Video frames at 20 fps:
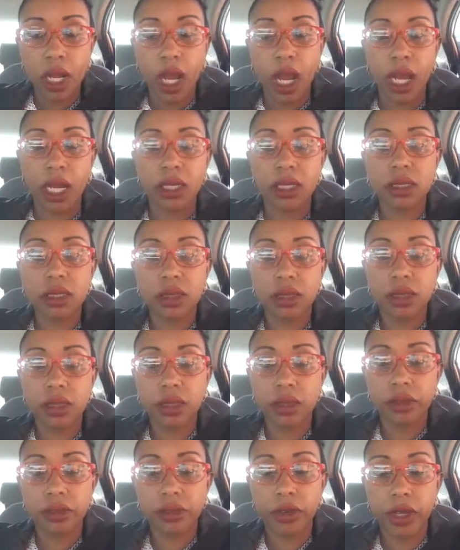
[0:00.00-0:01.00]
Hi, this is
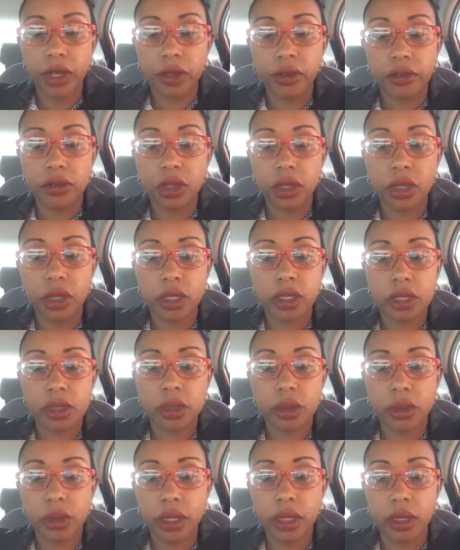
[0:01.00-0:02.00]
Jennifer F. Charles
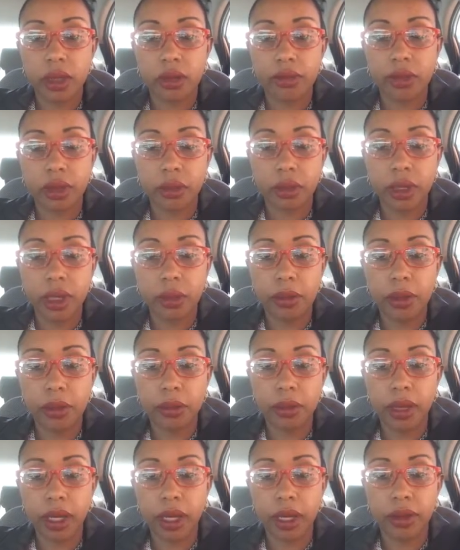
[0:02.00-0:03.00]
12. I'm coming
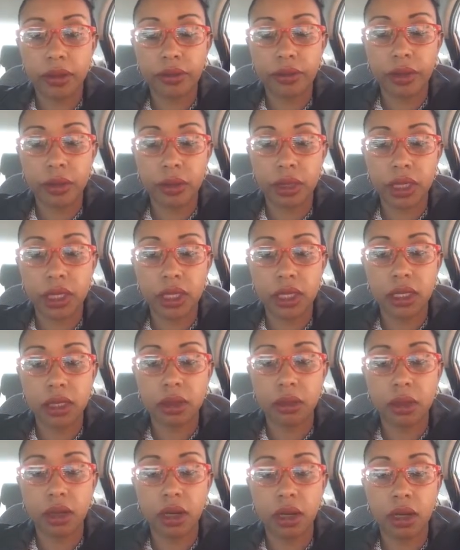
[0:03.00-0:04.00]
back from the
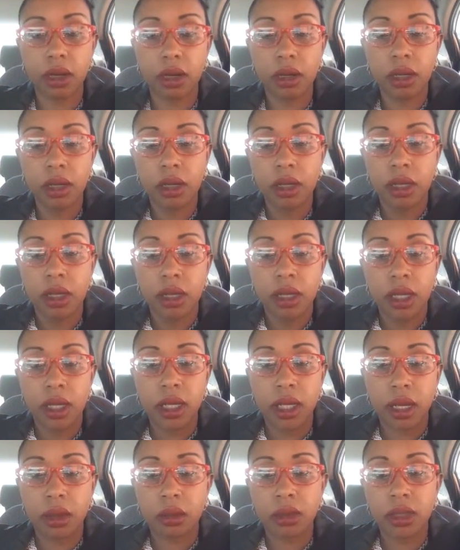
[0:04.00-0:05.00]
Kingdom Hall
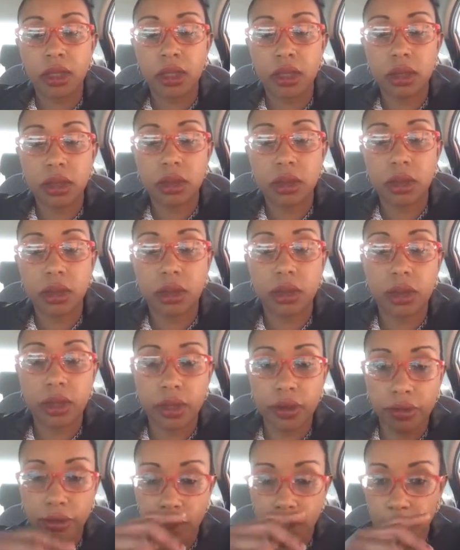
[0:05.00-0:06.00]
and I wanted to do a quick
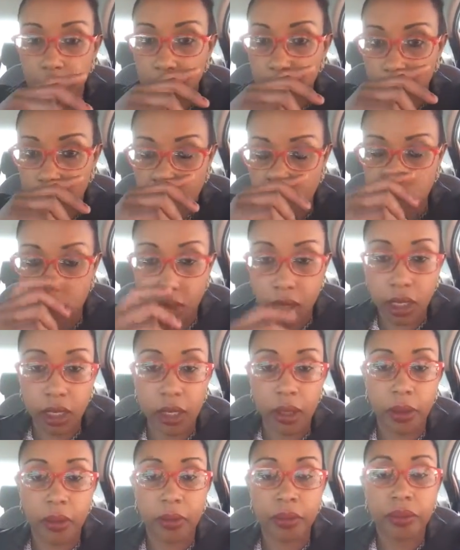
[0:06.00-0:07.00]
video.
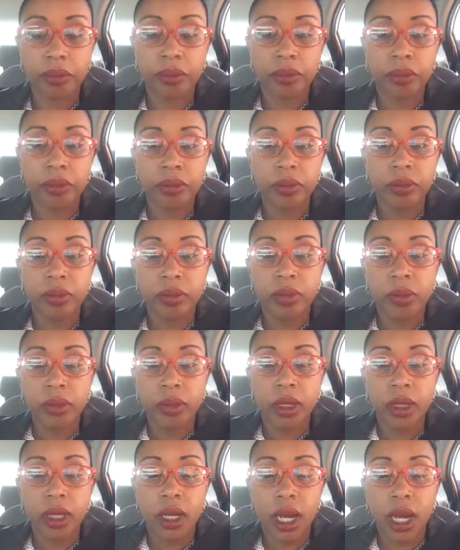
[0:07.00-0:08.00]

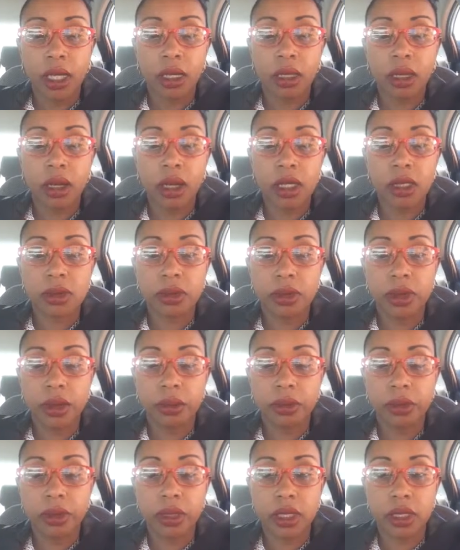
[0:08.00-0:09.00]
I lost
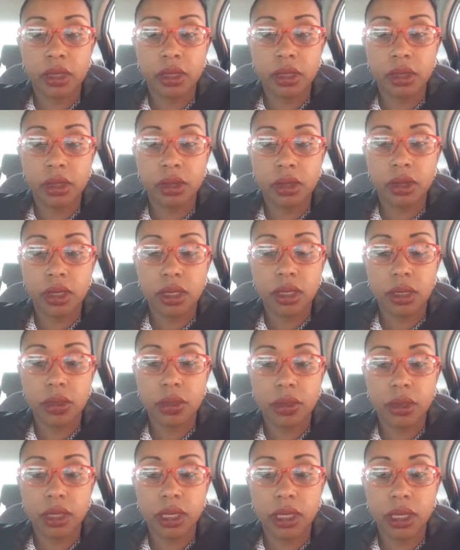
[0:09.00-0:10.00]
1.2 this
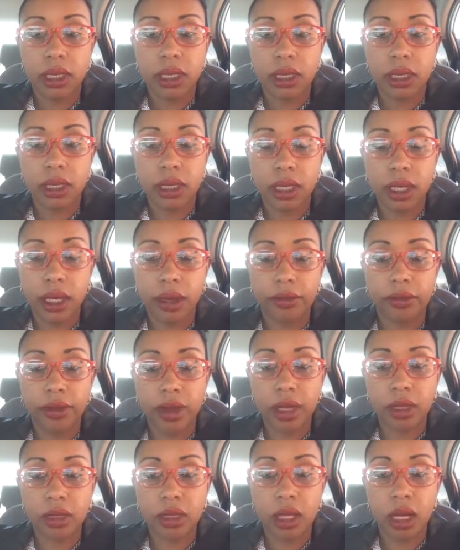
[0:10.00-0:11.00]
week and I
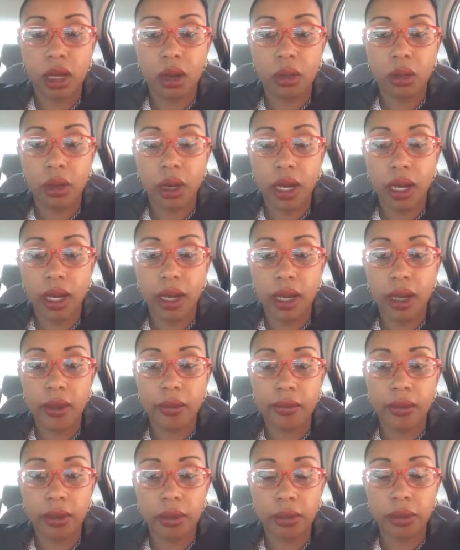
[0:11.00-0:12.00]
found out why I
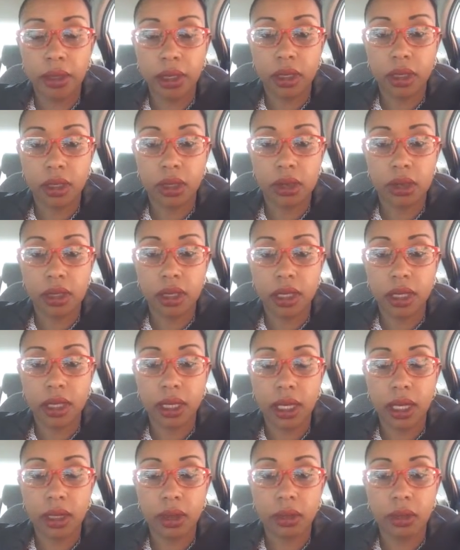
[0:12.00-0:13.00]
haven't been losing a
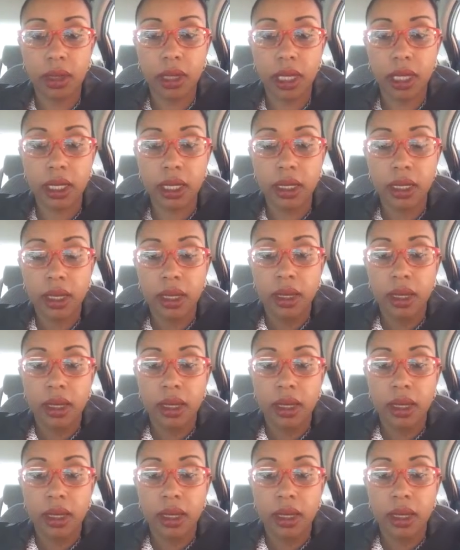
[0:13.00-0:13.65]
lot of weight.